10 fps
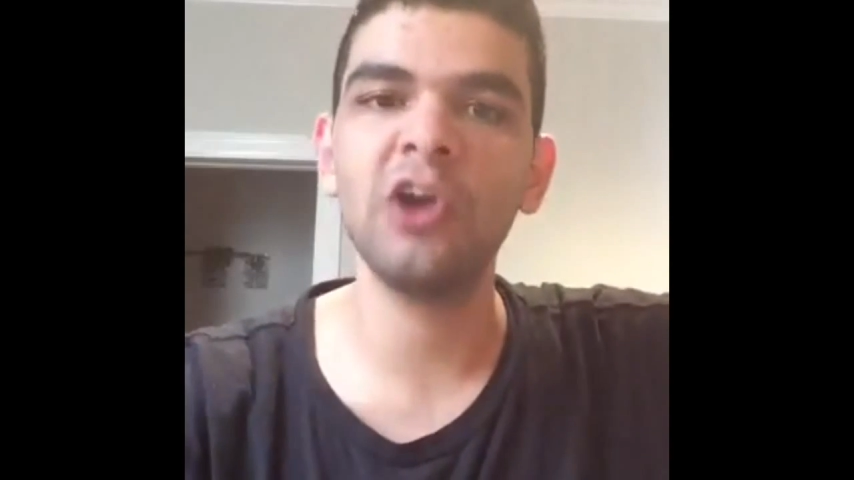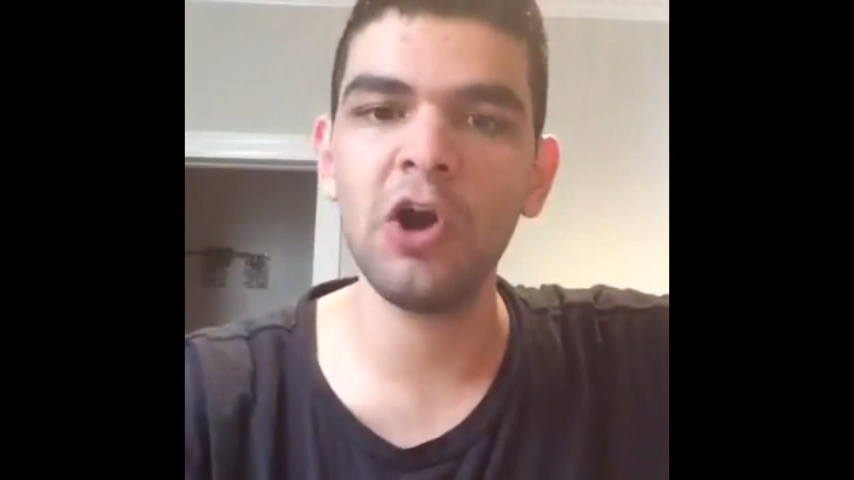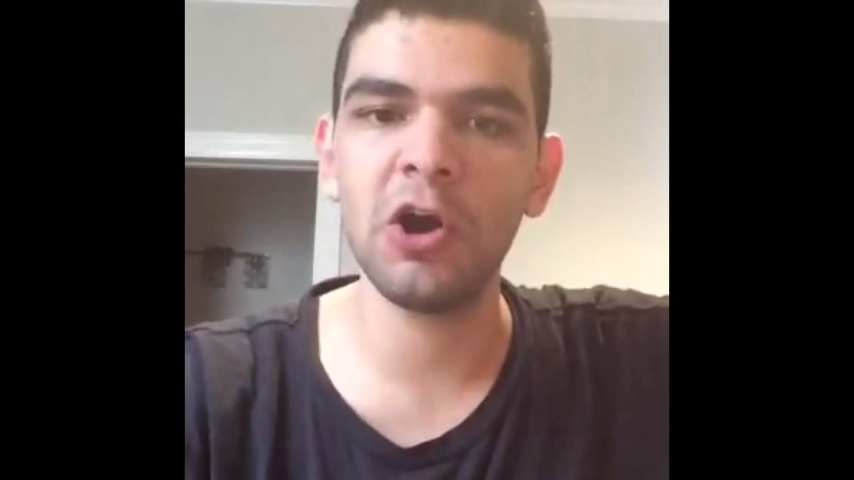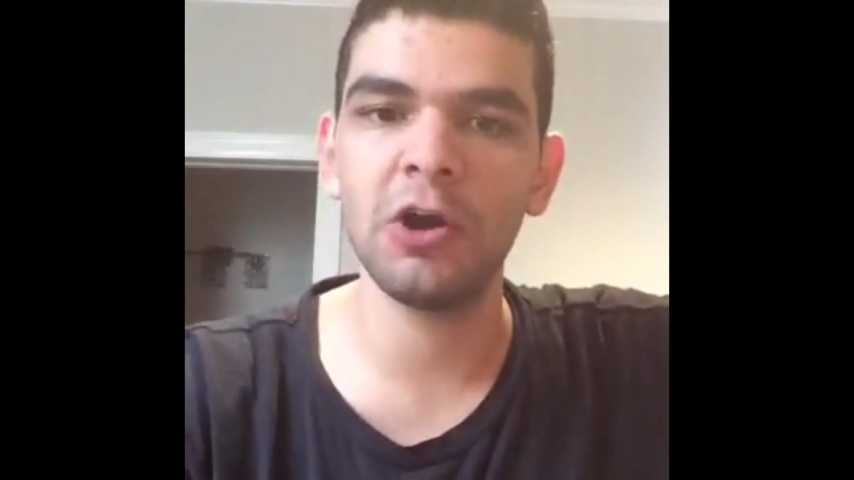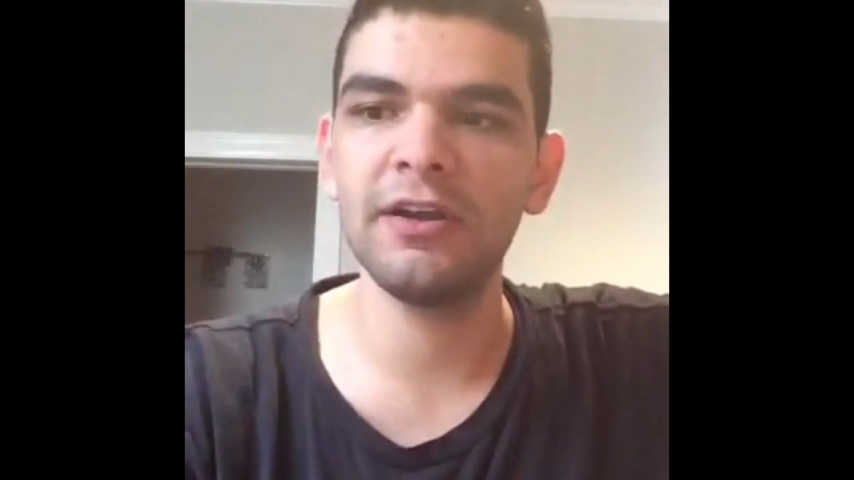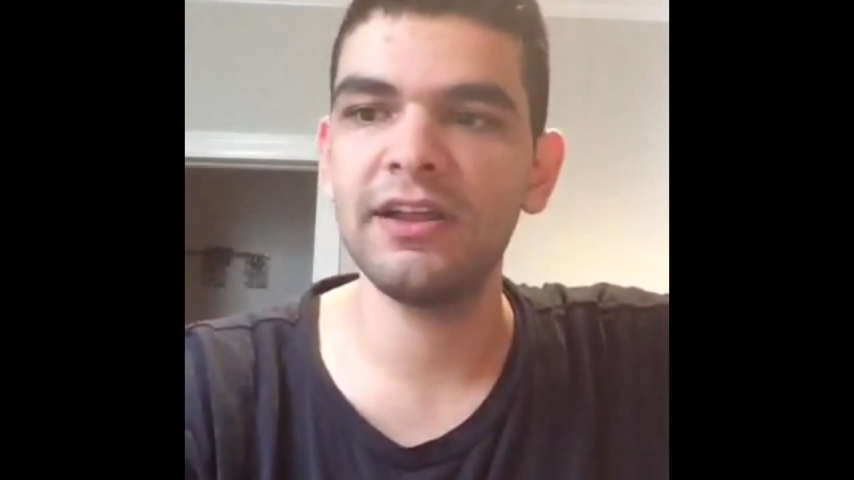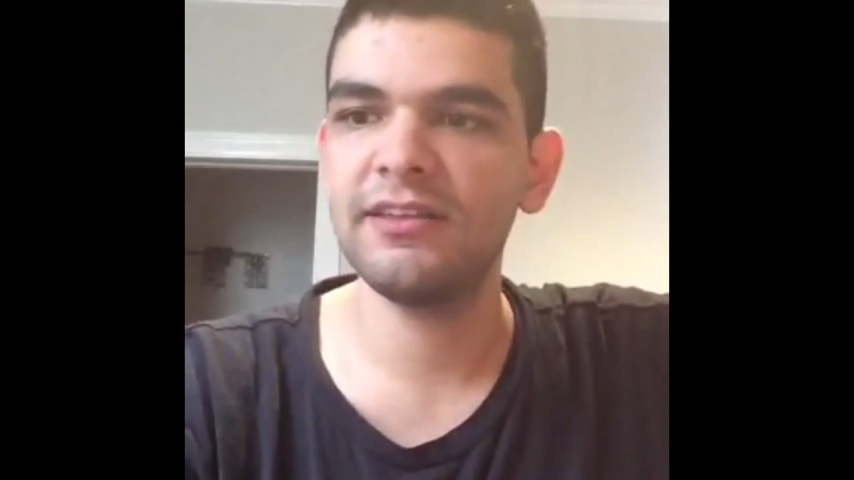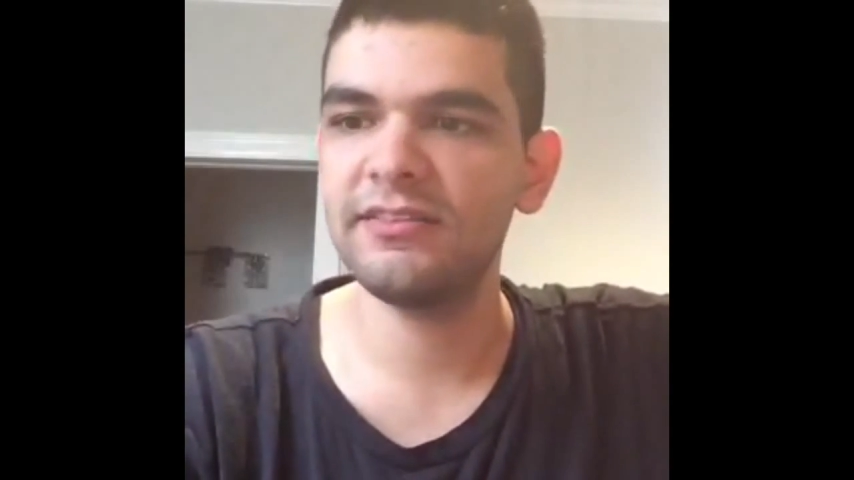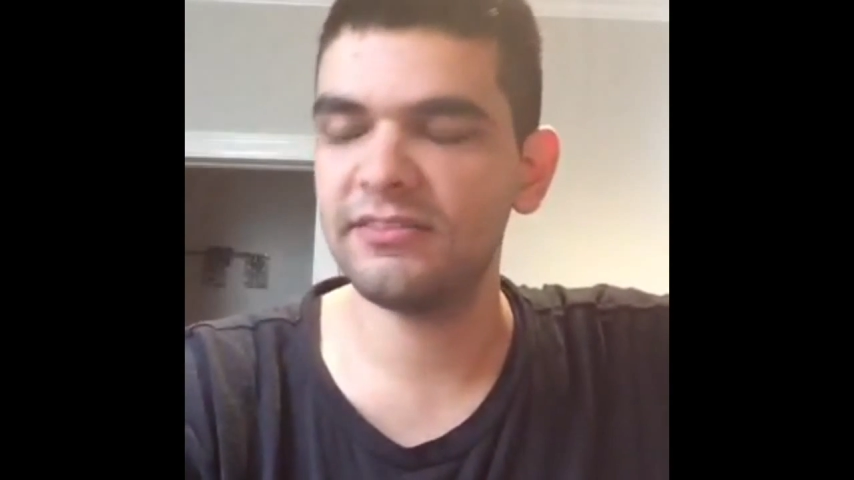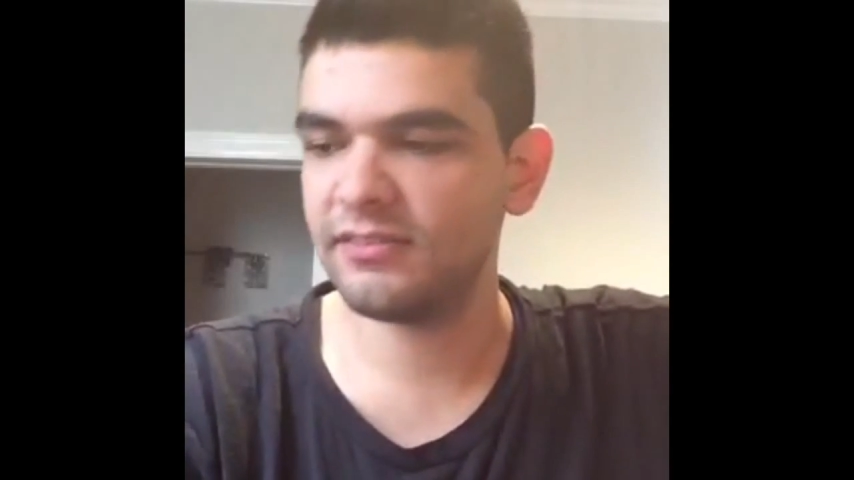heard
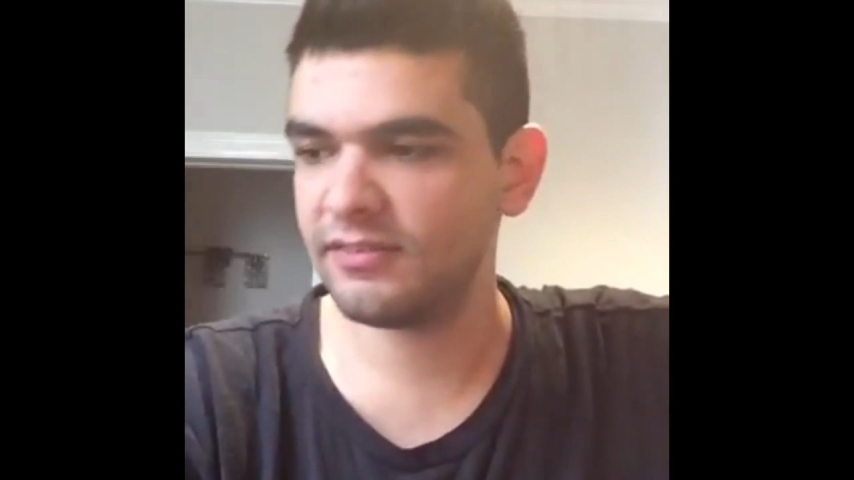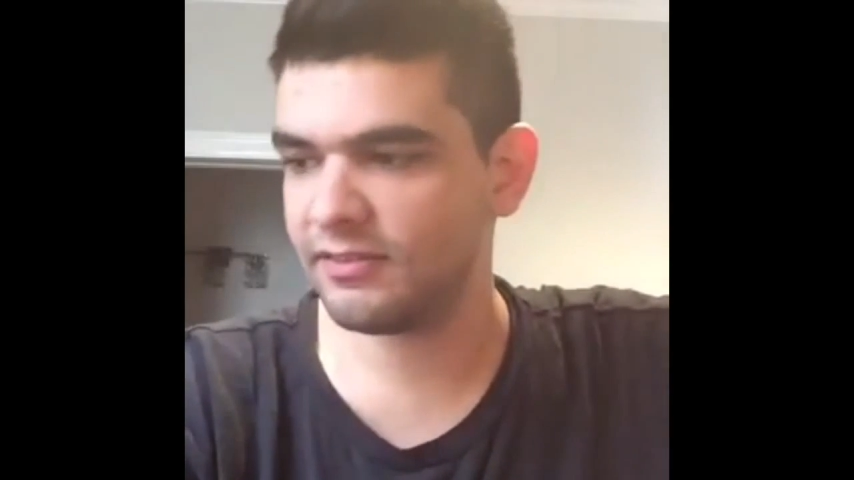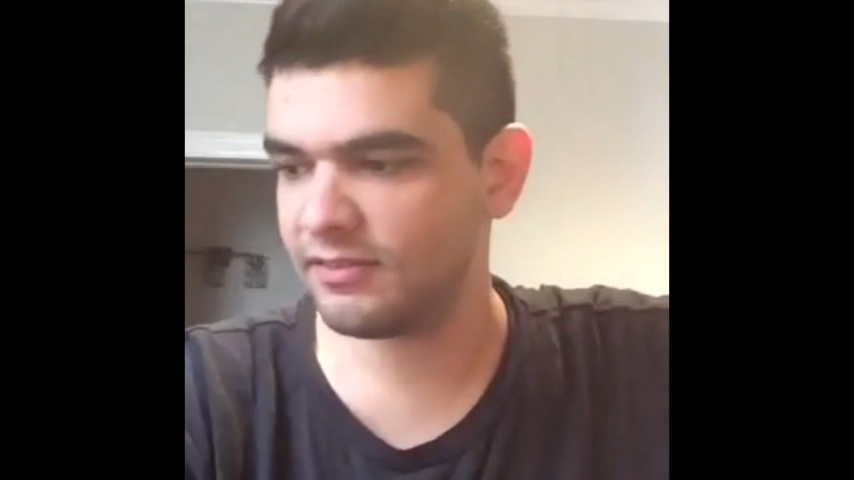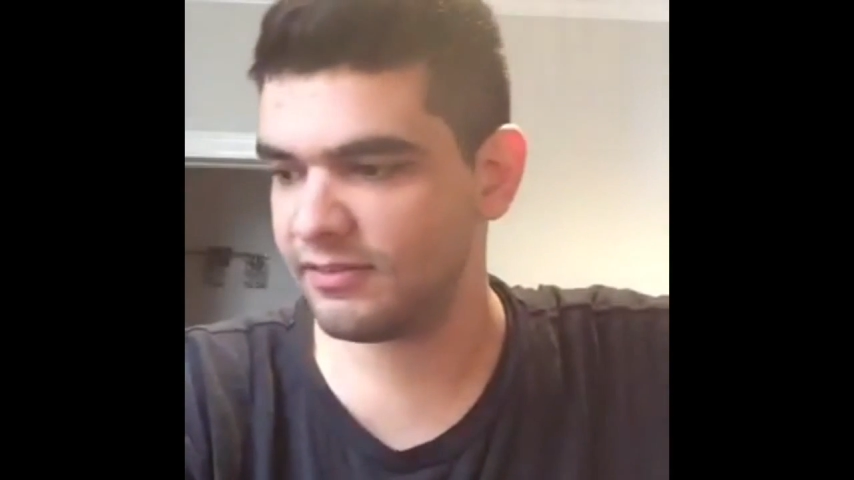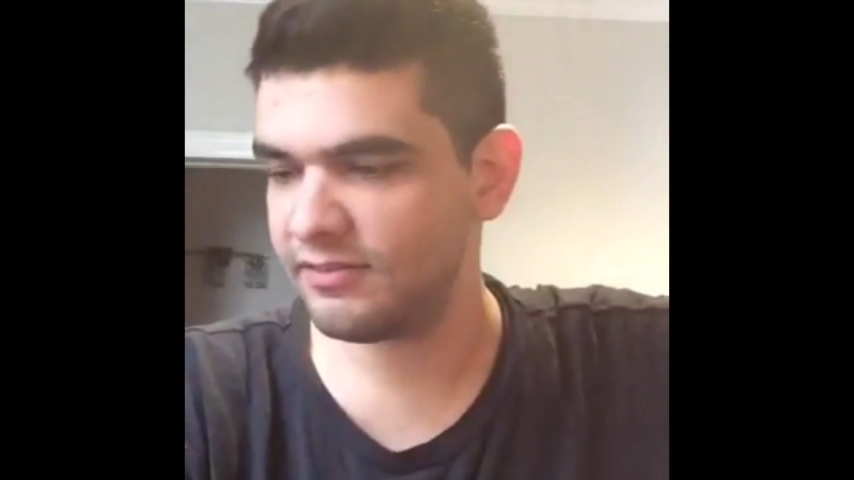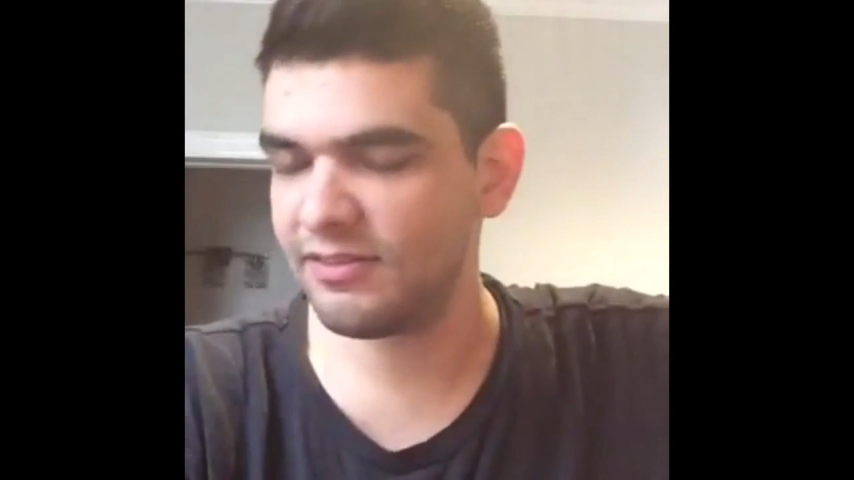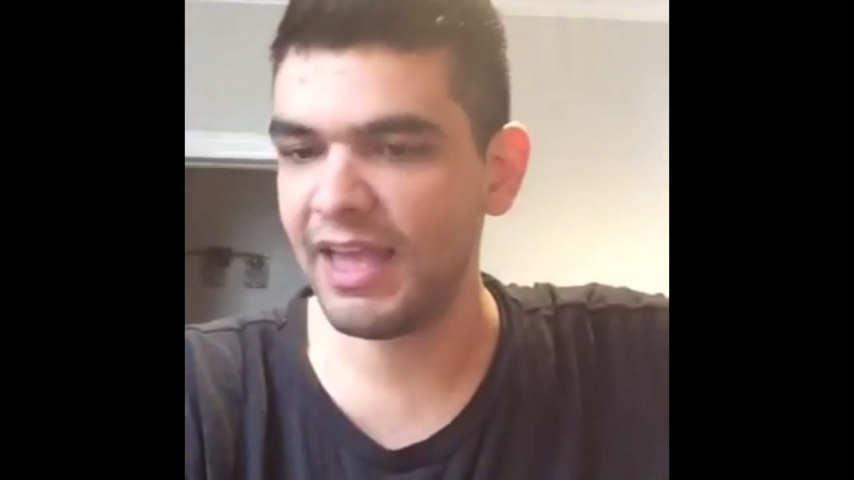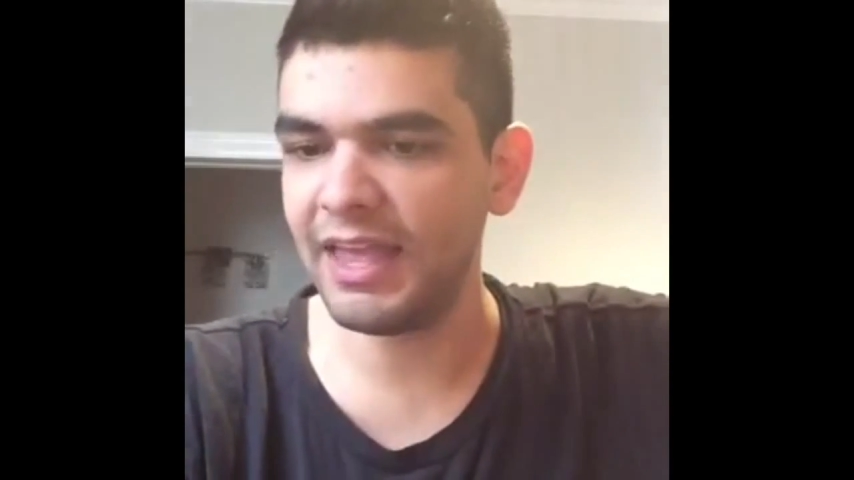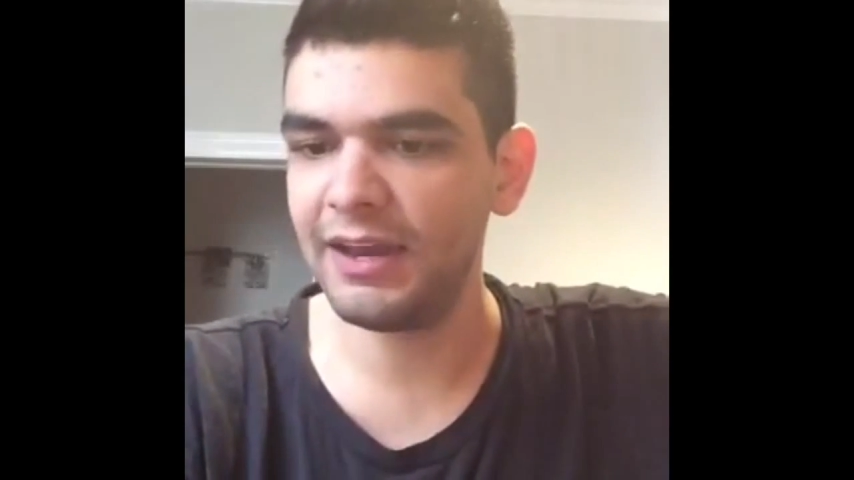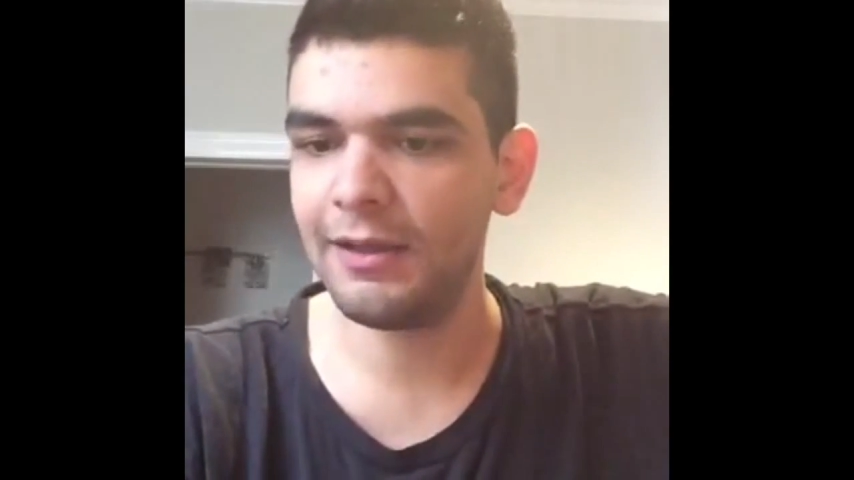
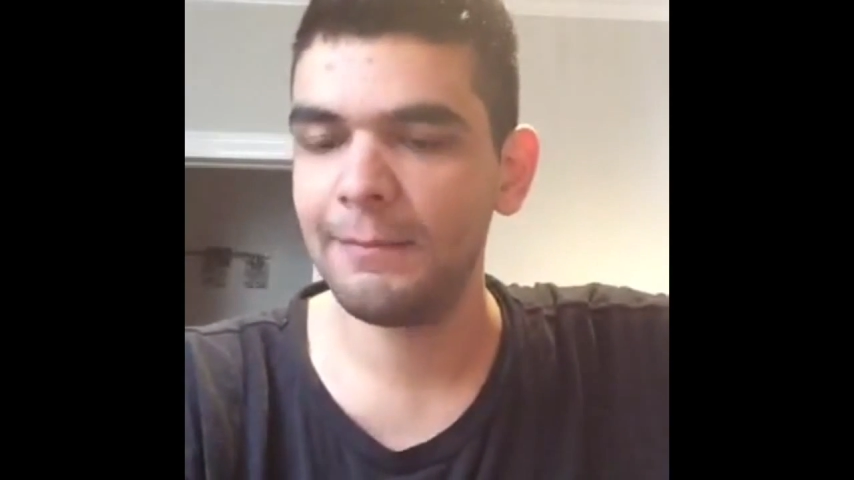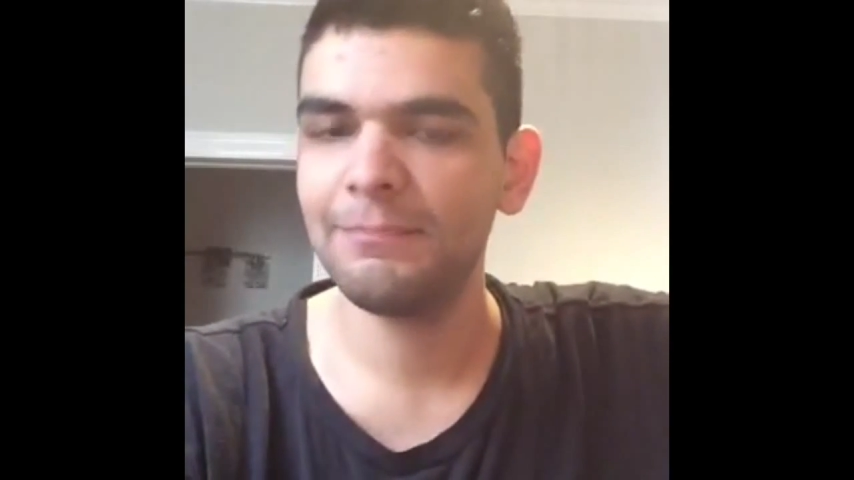that